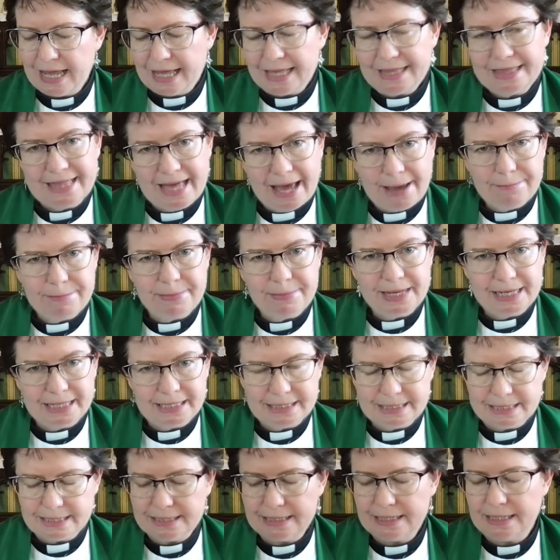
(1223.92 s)
That
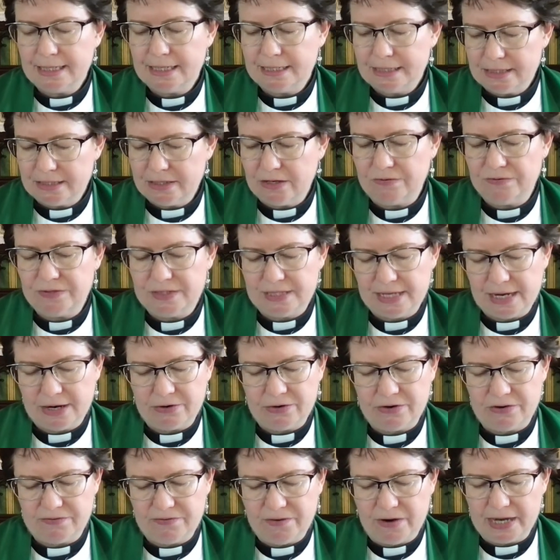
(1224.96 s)
means
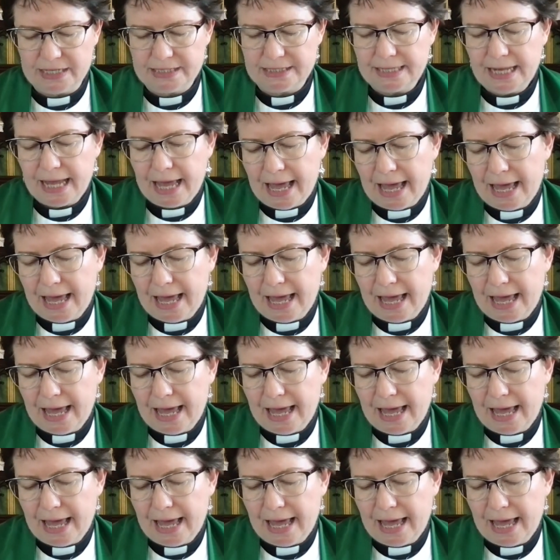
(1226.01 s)
self-sacrifice.